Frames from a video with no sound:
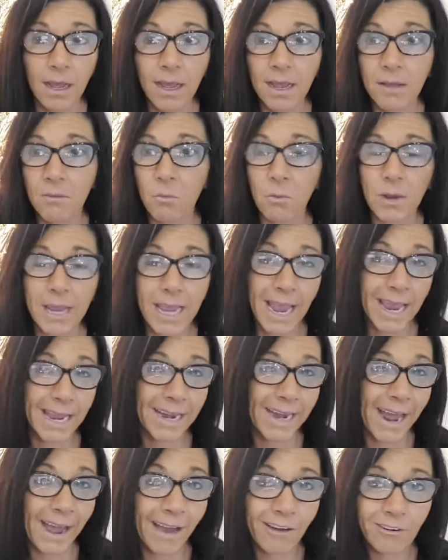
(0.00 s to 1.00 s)
Um, we
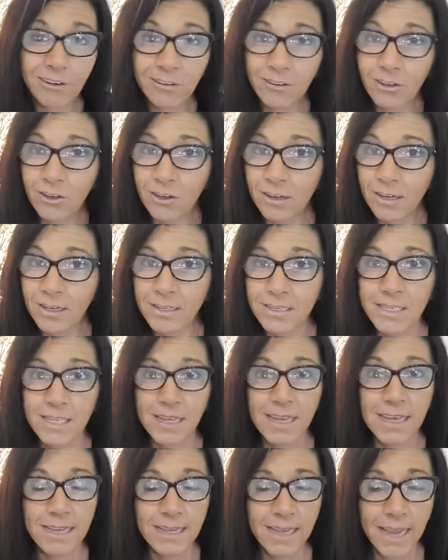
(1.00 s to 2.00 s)
ate out a lot,
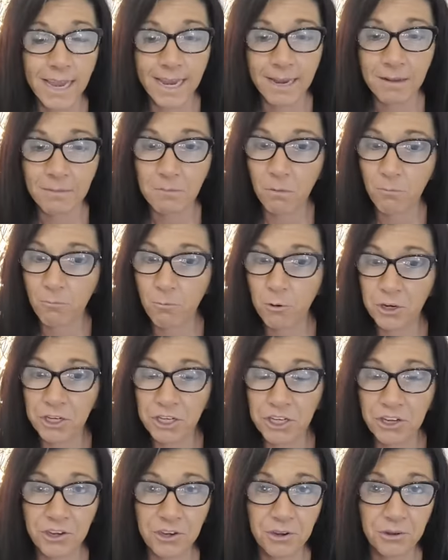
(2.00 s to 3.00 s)
and before
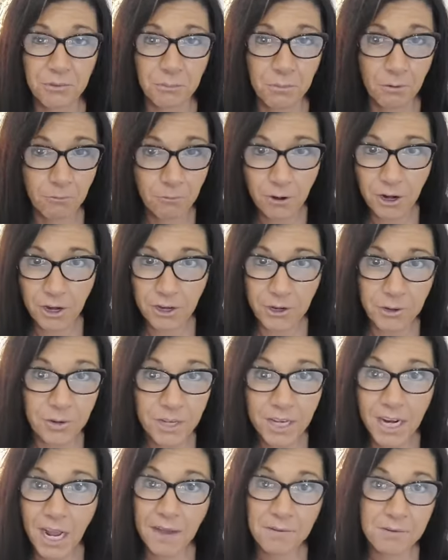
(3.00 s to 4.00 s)
you knew, before I knew
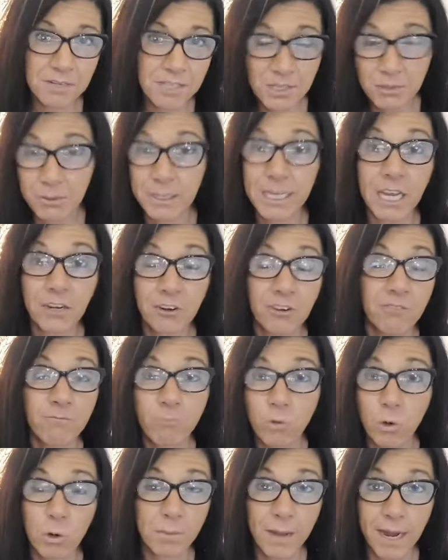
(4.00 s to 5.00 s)
it, I was
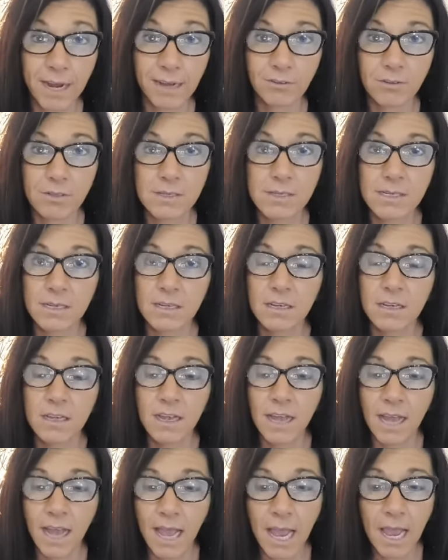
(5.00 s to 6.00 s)
304 pounds.
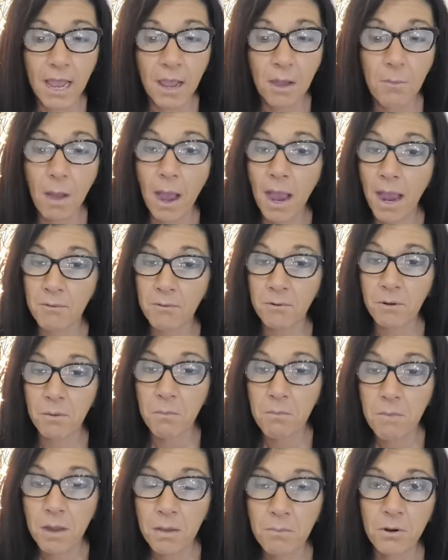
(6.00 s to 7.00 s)
Um, I
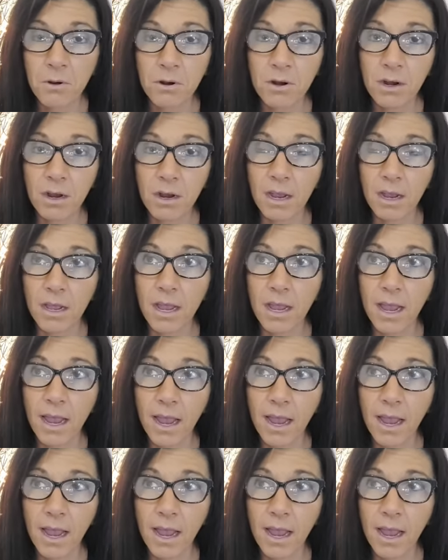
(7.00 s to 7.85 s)
remember